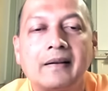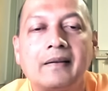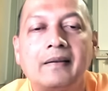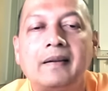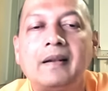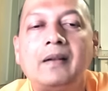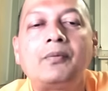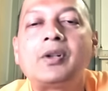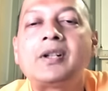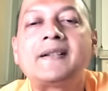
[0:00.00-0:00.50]

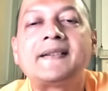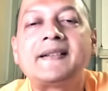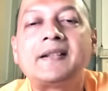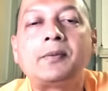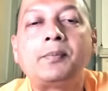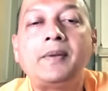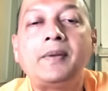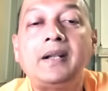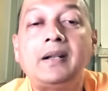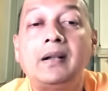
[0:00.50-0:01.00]
Then what does
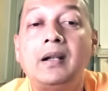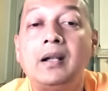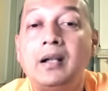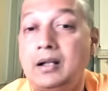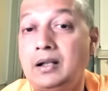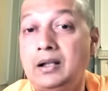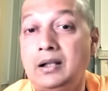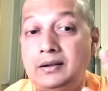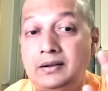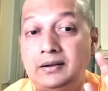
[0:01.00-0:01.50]
it mean?
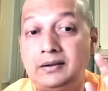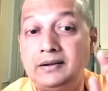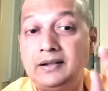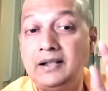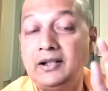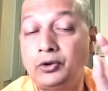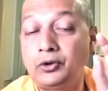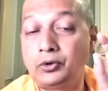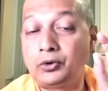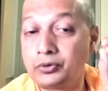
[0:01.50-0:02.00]

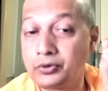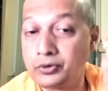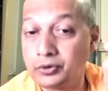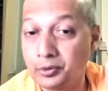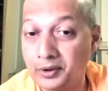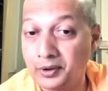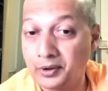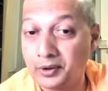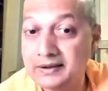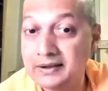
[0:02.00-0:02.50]
These two
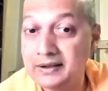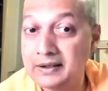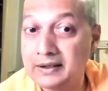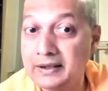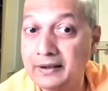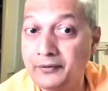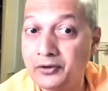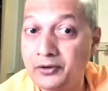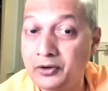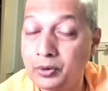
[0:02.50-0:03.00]
together
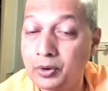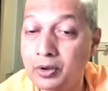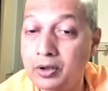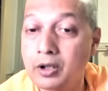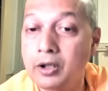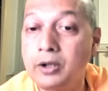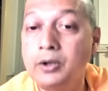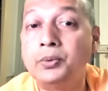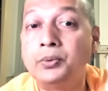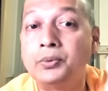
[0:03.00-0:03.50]
gives you a
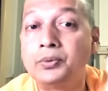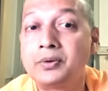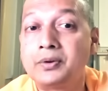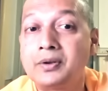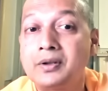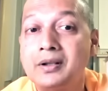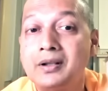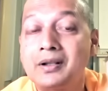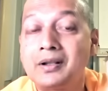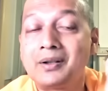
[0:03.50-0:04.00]
clue
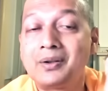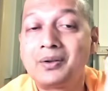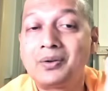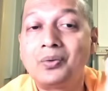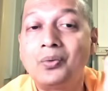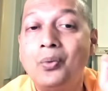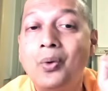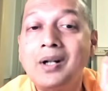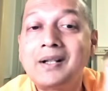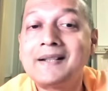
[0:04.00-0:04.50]
to
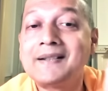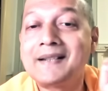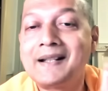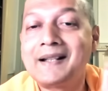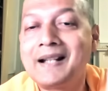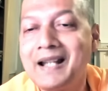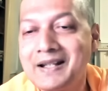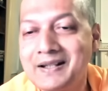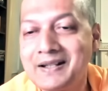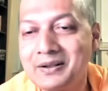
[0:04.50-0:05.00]
what is
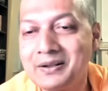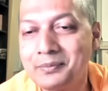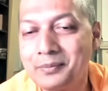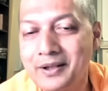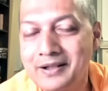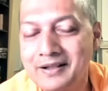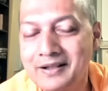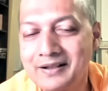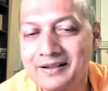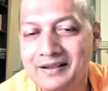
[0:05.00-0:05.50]

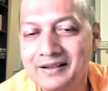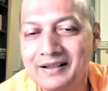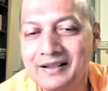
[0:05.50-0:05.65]
enlightenment.